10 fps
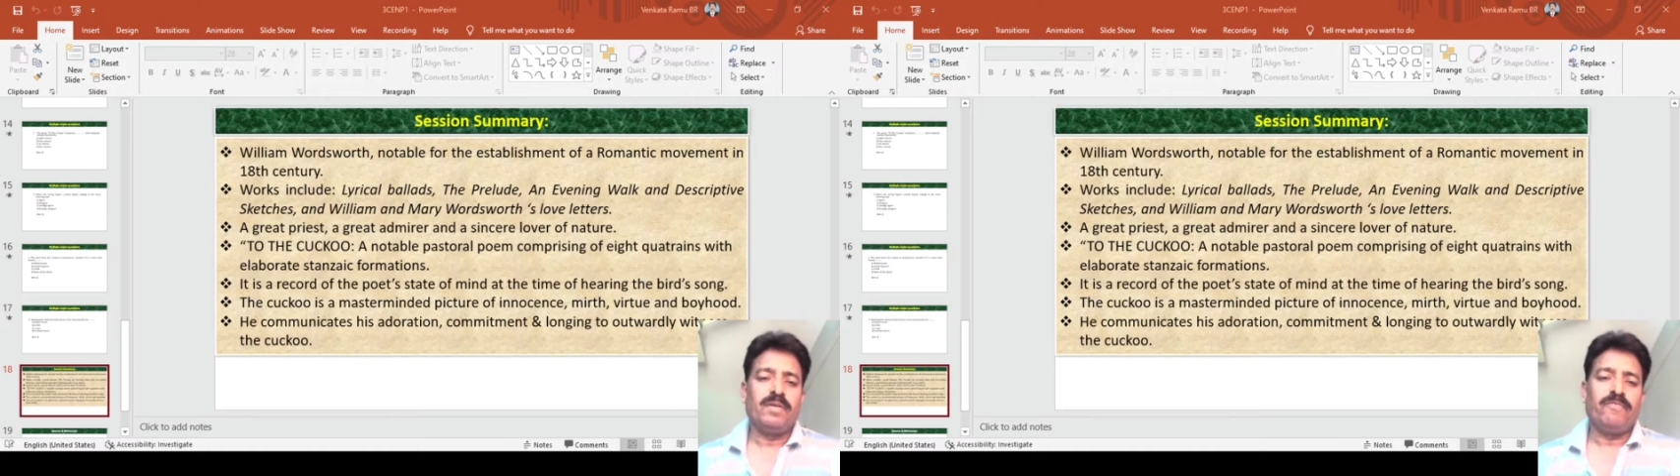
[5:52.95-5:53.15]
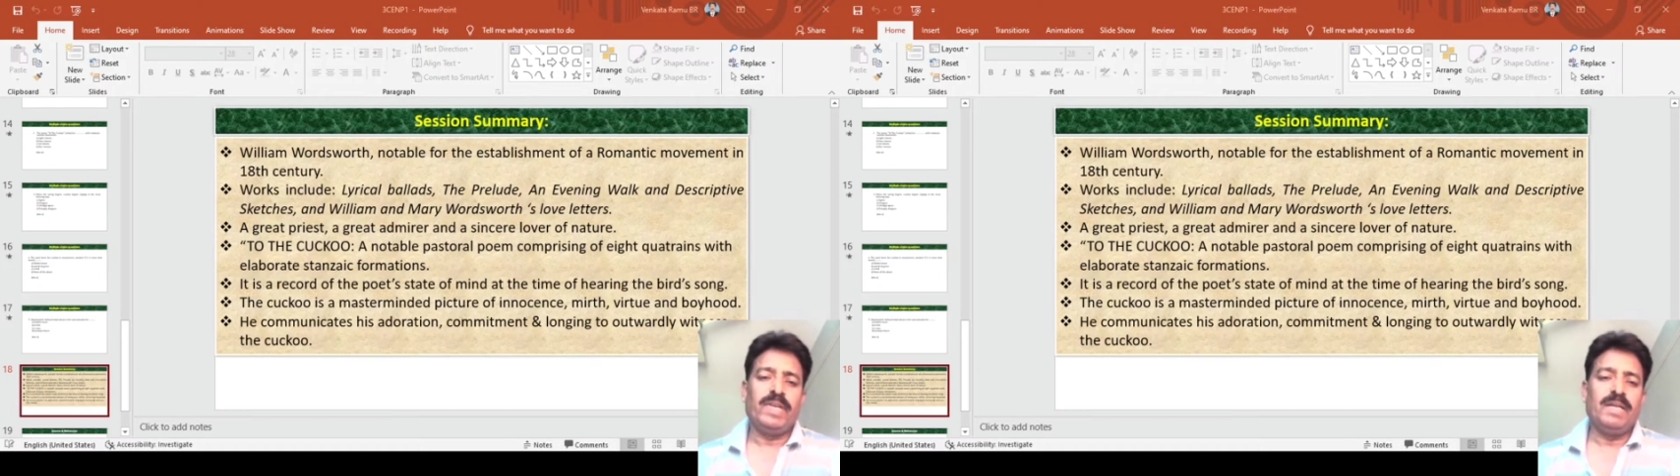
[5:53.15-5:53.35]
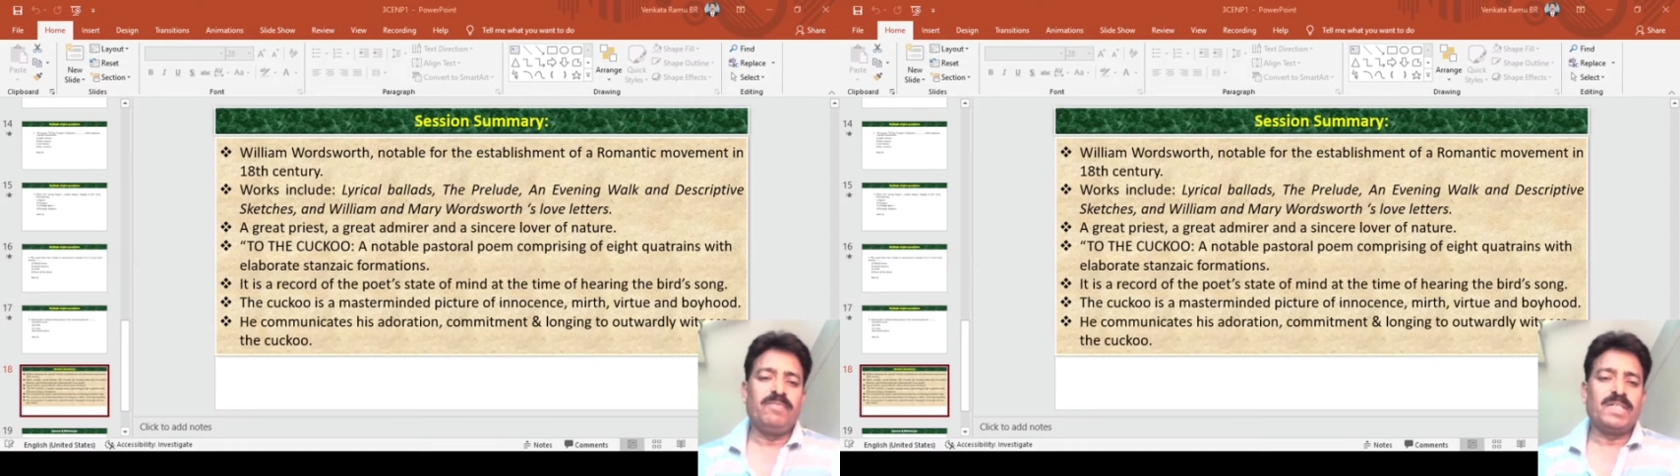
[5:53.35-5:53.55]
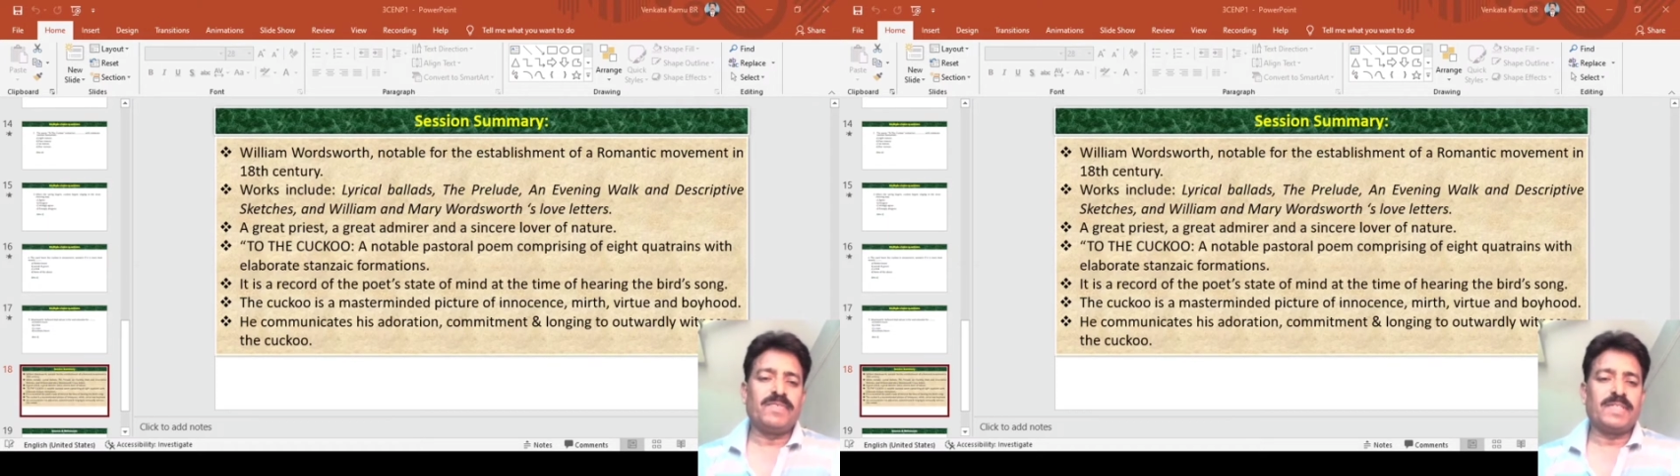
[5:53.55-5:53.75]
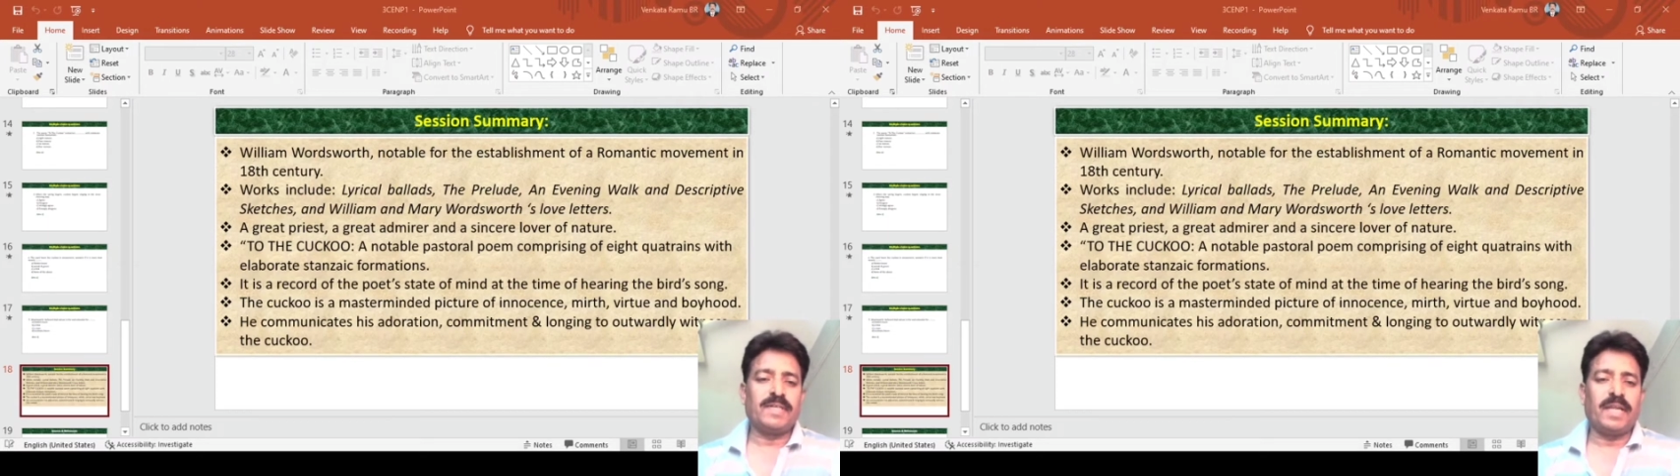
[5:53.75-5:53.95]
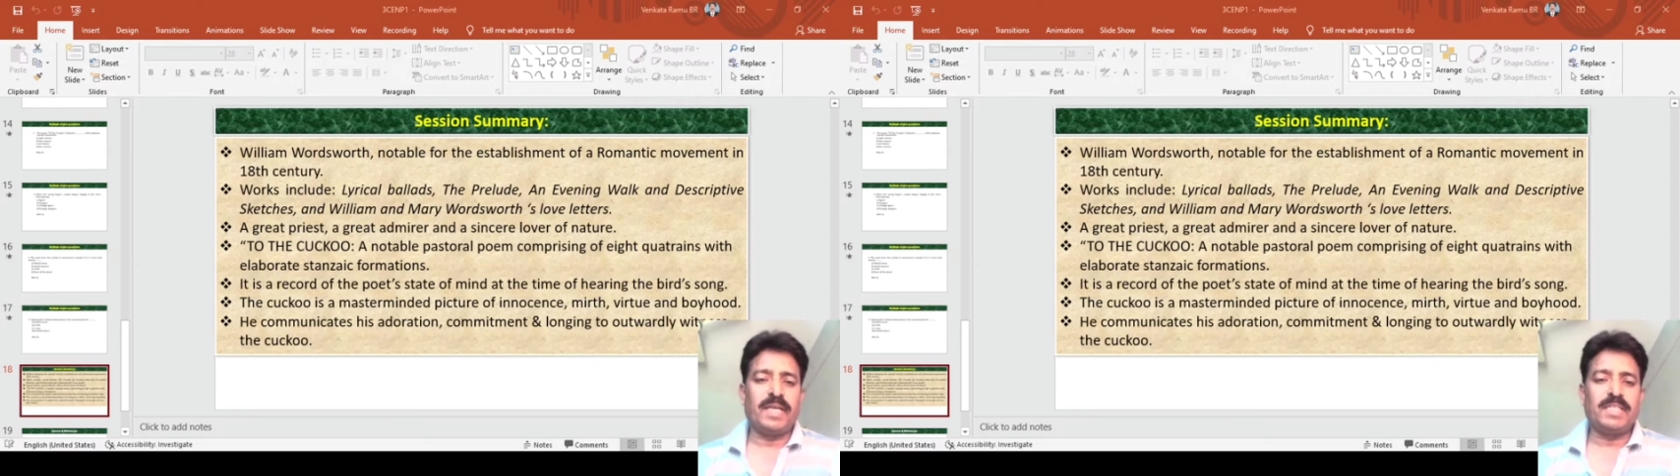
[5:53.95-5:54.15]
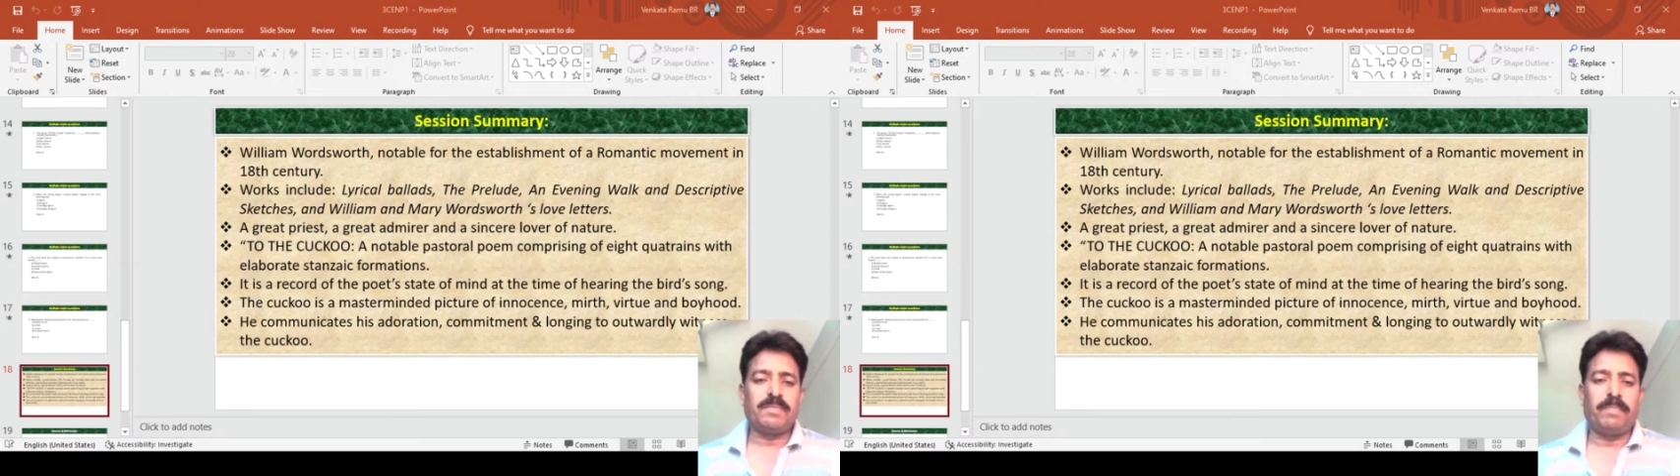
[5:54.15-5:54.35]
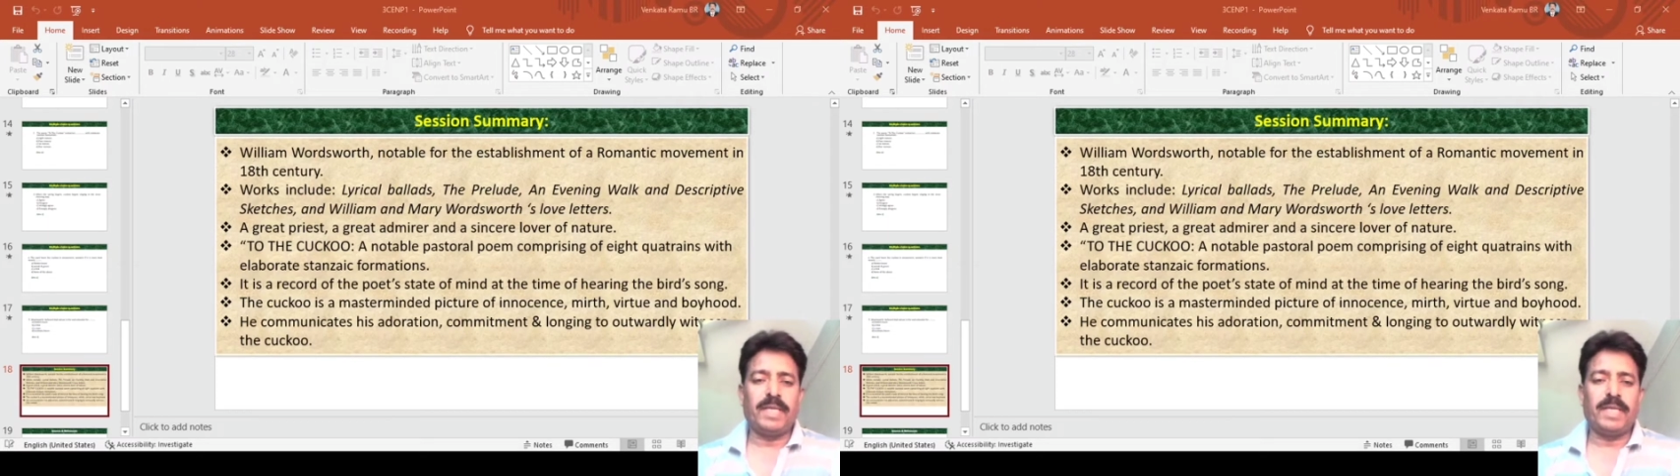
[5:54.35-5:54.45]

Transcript: William Wordsworth is a great